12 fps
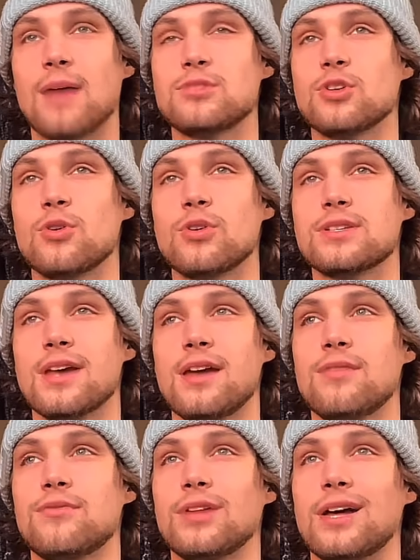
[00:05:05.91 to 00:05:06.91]
I'm so
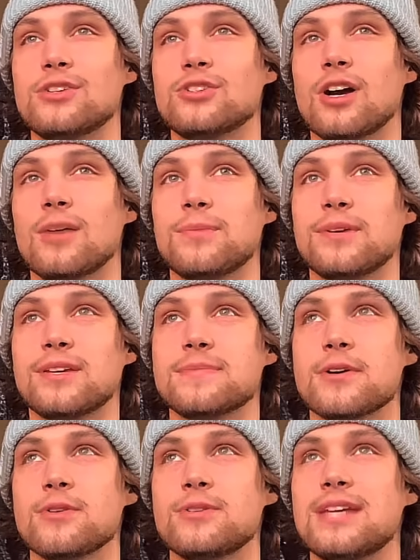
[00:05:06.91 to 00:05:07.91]
excited for that drop
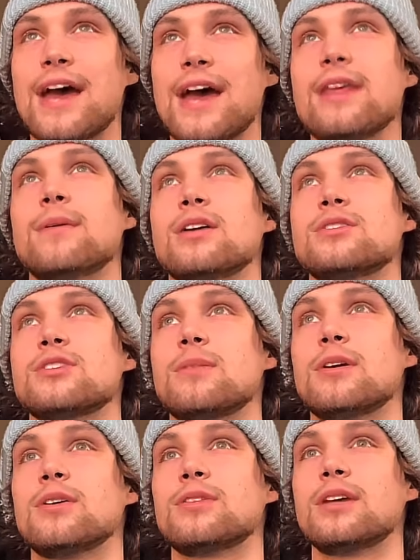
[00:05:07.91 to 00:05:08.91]
because my own teddy bear is
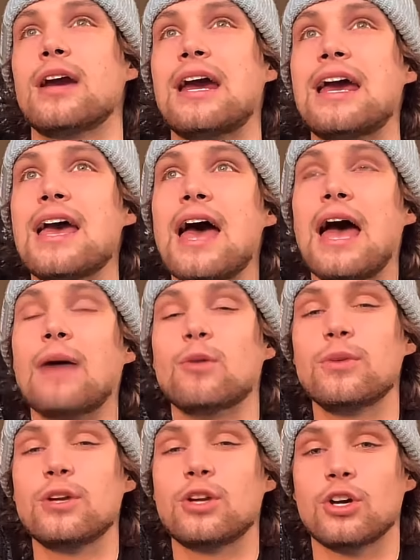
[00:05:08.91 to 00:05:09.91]
gonna be out there. And
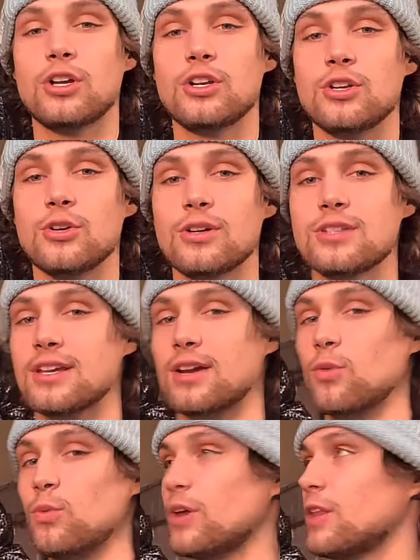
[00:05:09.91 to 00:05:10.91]
what we could do is
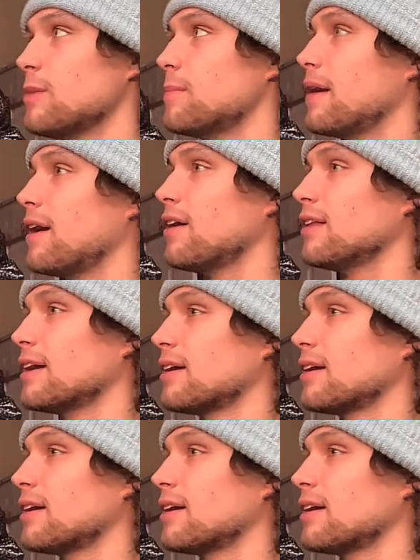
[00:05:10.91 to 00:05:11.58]
like a Willy Bear,